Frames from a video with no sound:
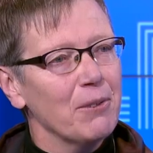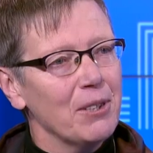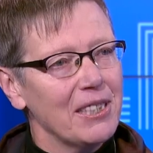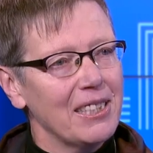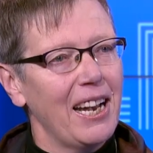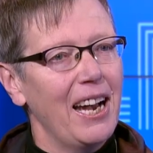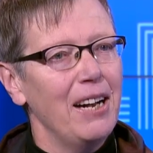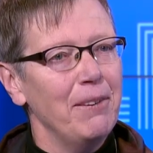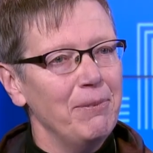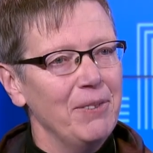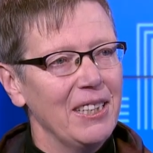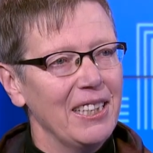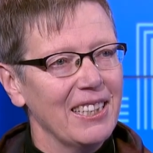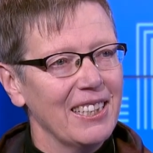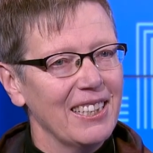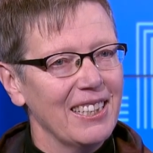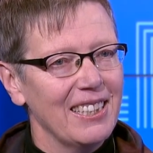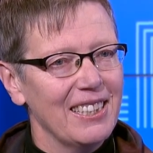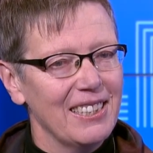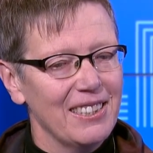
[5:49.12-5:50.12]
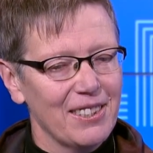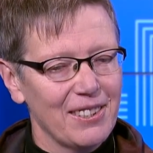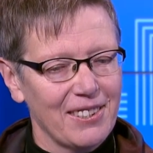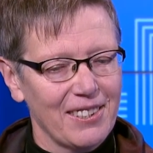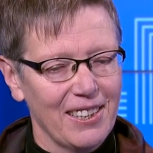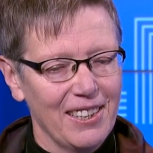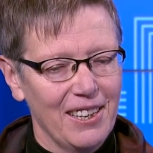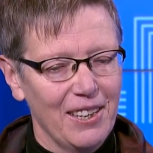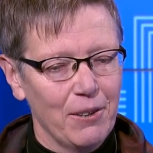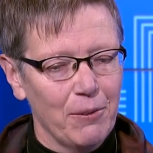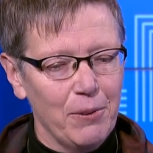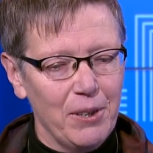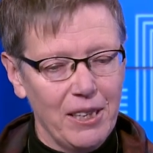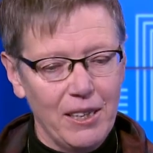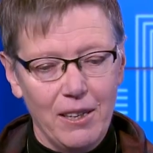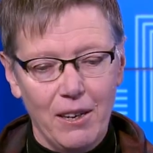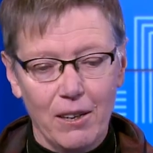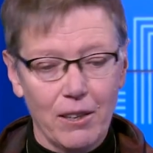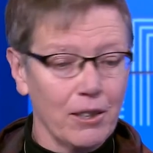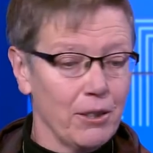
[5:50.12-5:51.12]
what's happening is
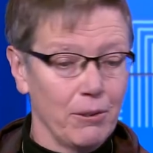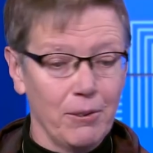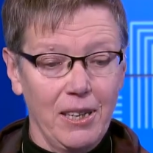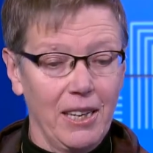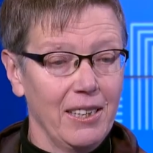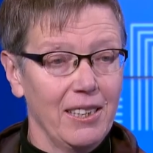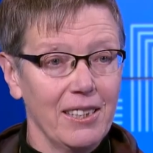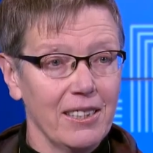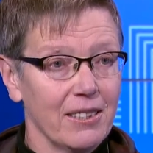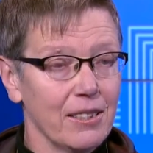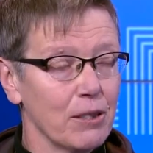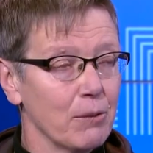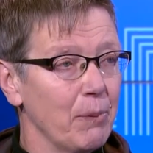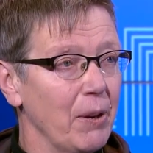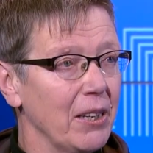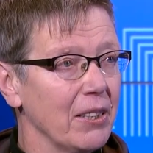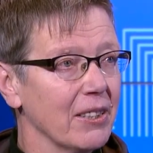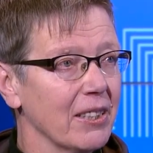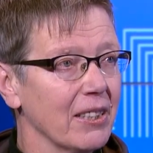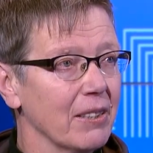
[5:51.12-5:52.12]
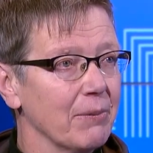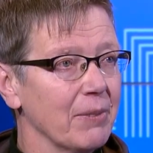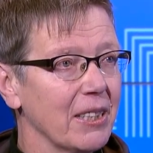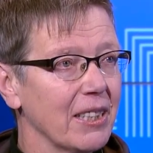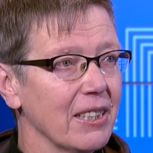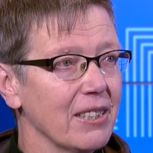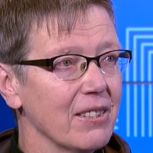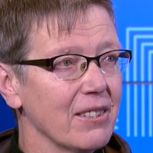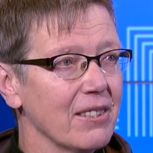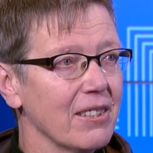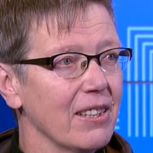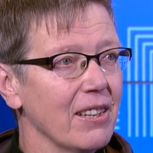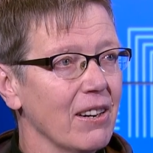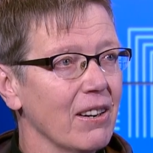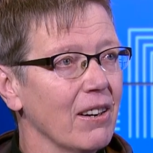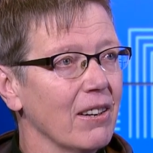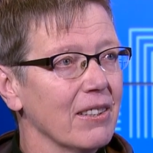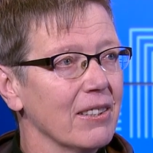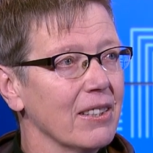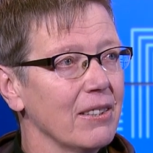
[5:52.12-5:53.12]
we are creating disparity because there
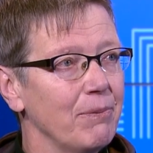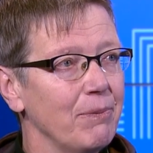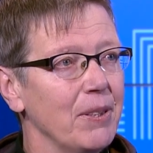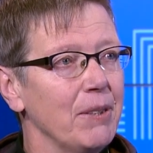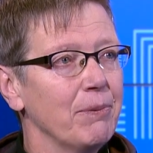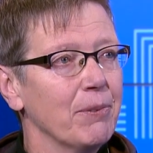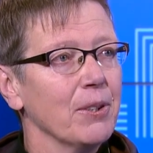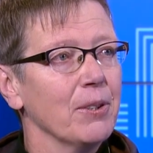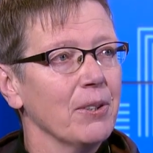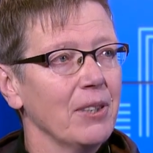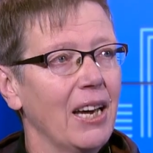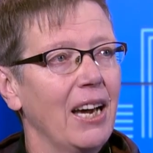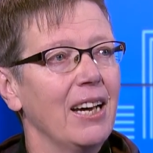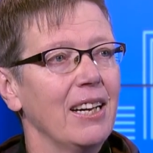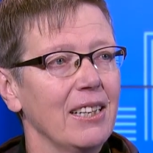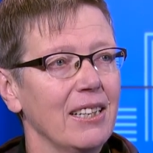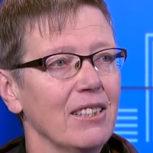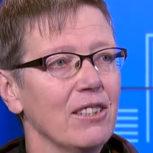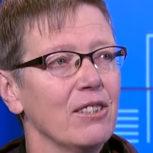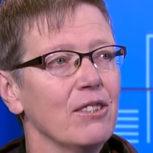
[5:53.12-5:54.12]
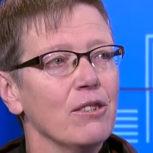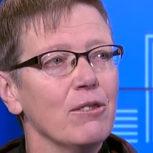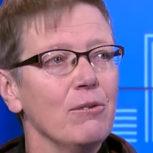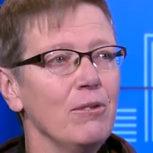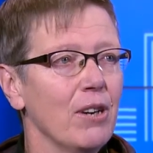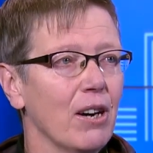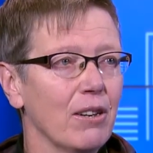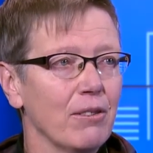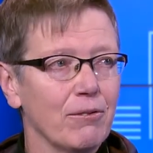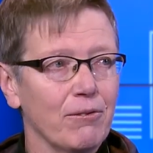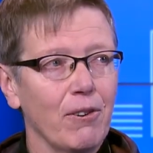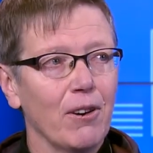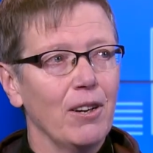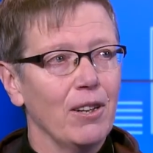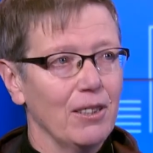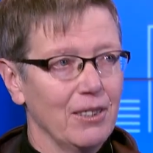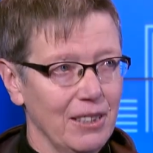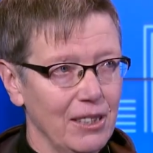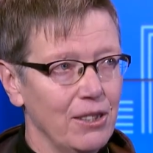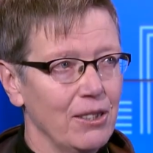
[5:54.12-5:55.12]
are the people that do not
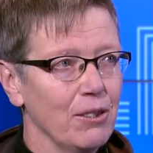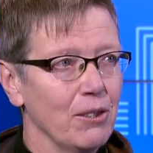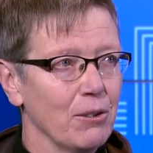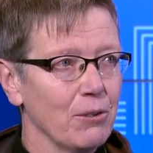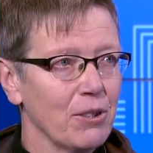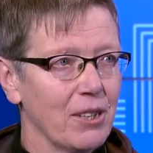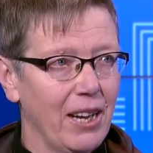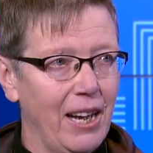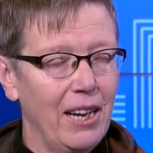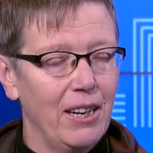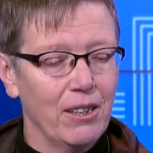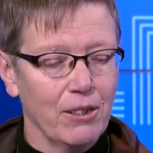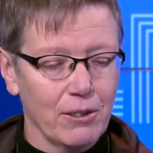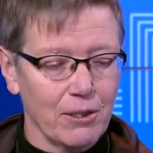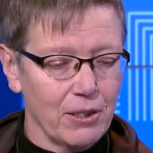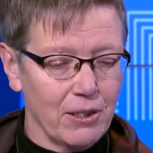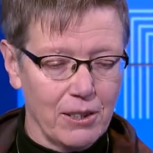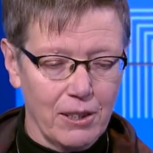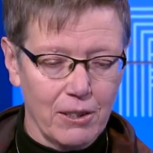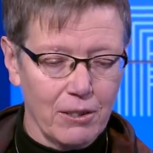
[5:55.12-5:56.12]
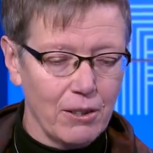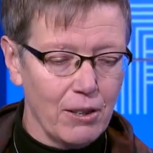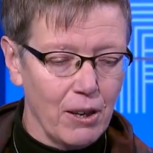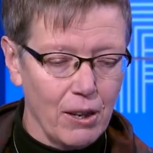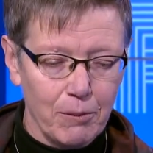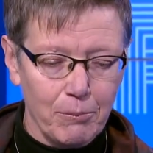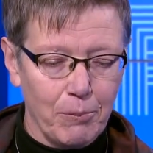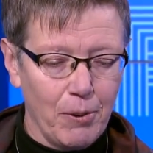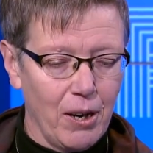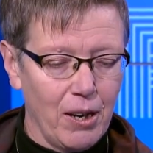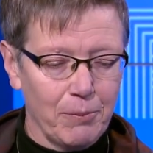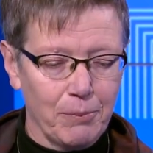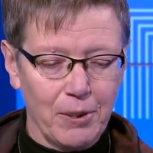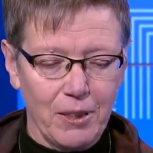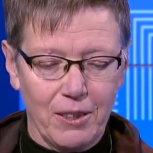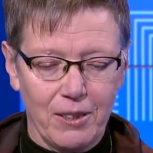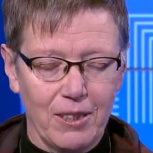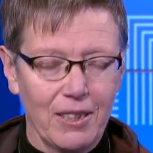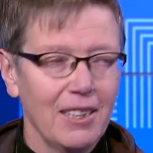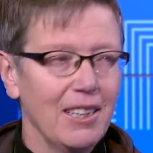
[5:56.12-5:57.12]
fall into those categories, that are not
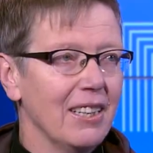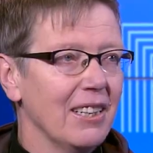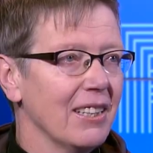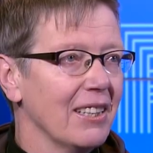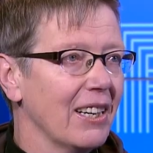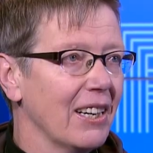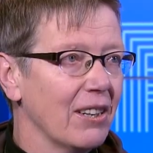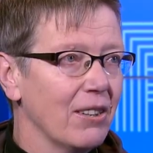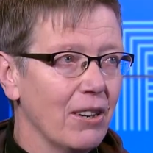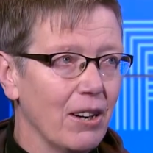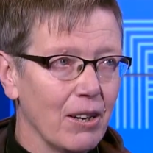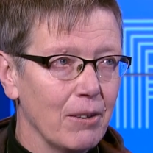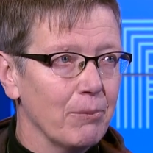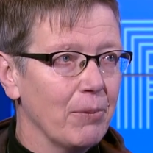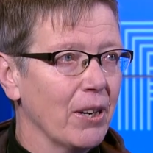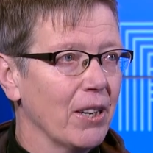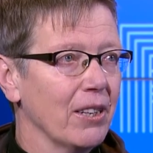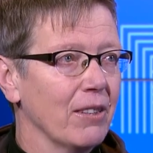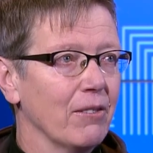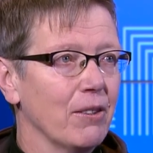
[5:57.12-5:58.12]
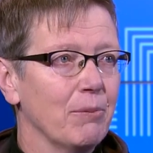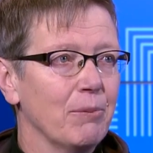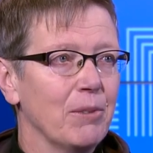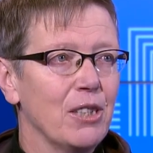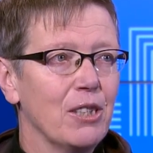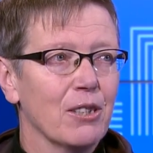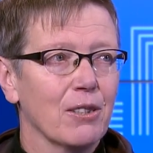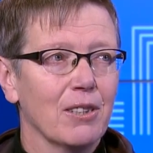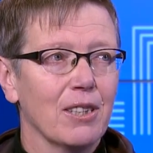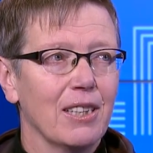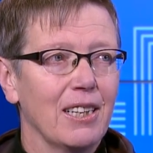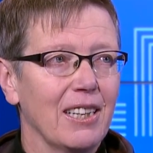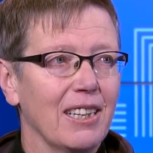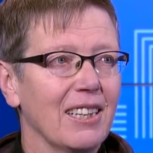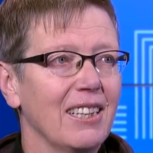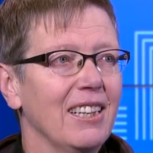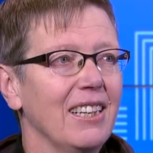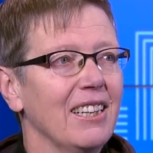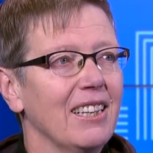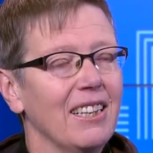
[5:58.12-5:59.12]
popular, that are not part of the majority,
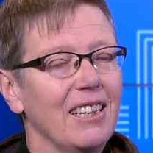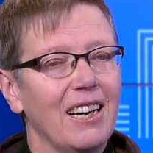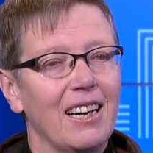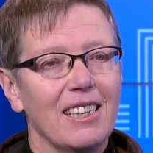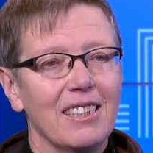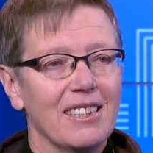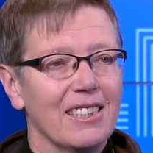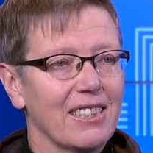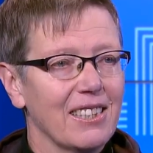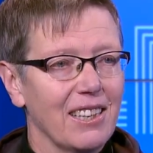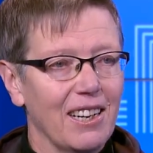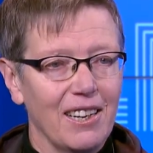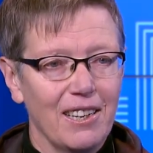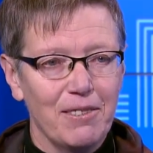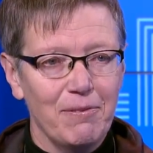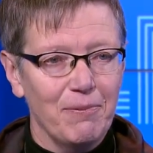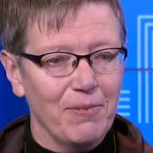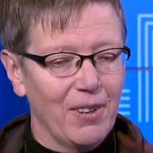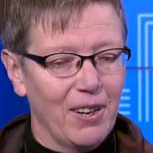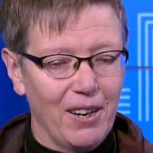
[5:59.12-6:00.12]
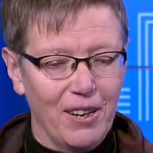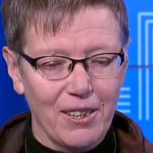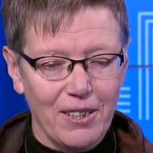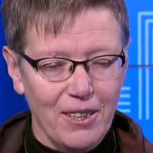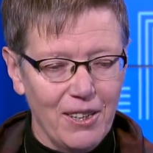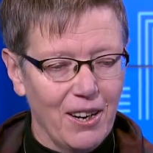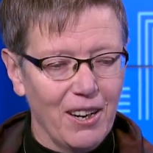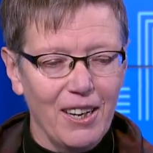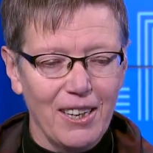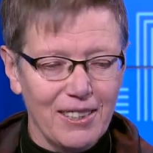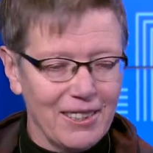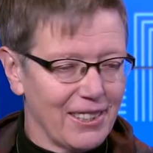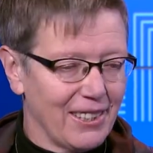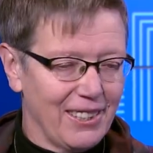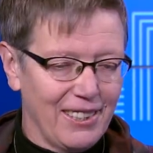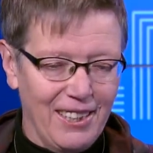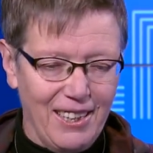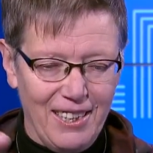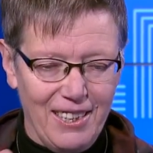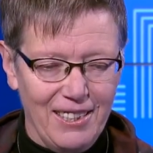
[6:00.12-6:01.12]
that um, are not
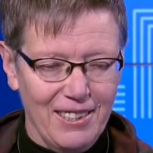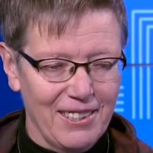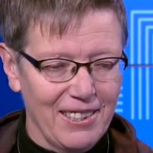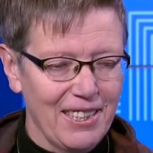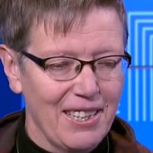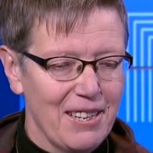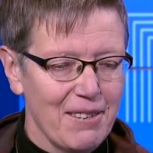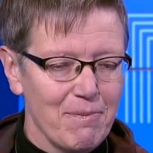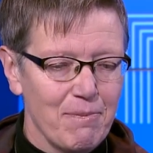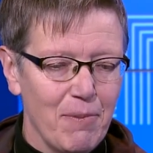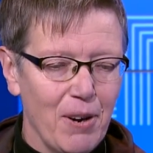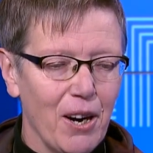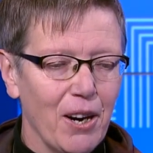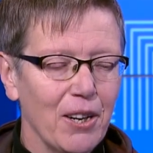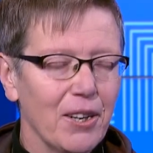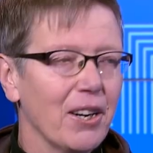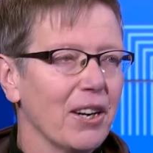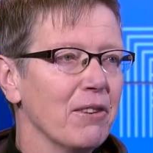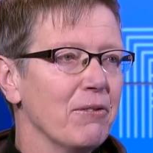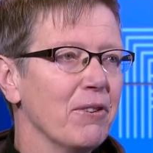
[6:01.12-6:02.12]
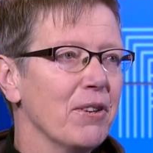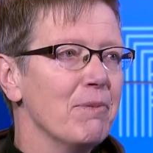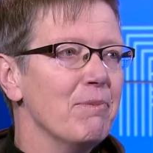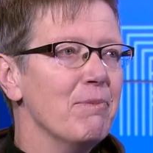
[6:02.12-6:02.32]
uh, part of the